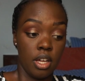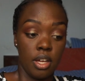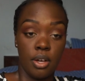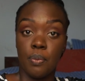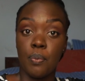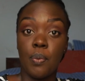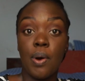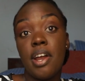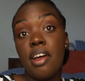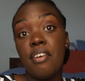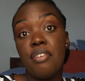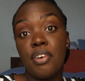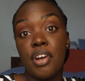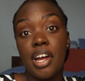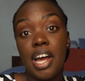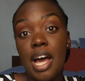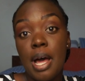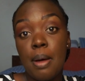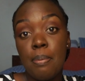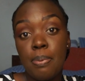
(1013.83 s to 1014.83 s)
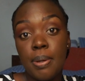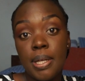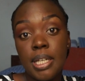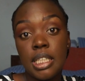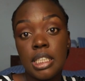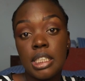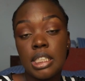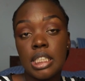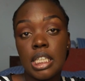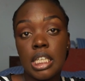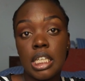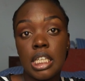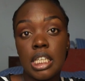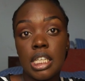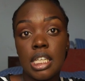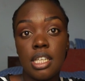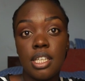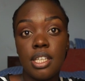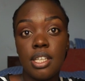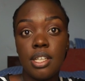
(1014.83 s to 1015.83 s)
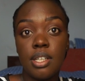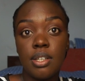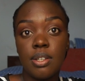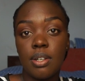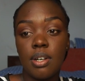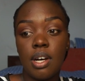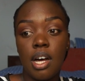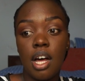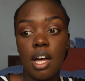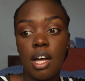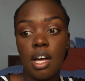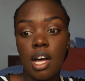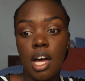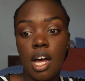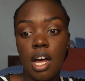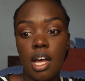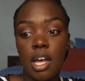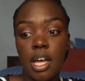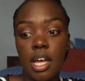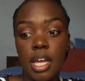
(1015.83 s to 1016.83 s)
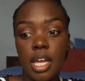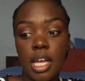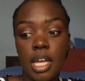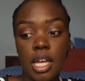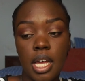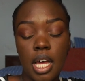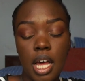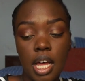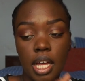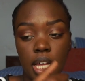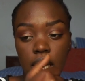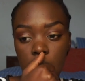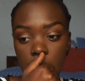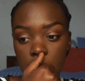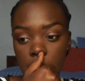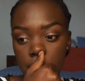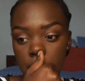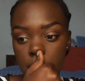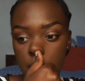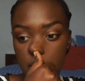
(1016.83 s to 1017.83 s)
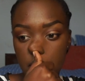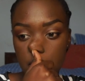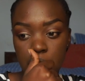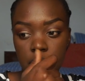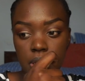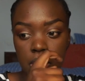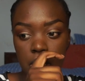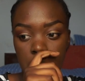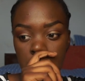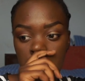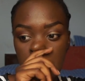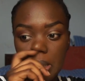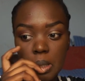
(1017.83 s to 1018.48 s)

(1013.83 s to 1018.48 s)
whatever happens, and I kind of want to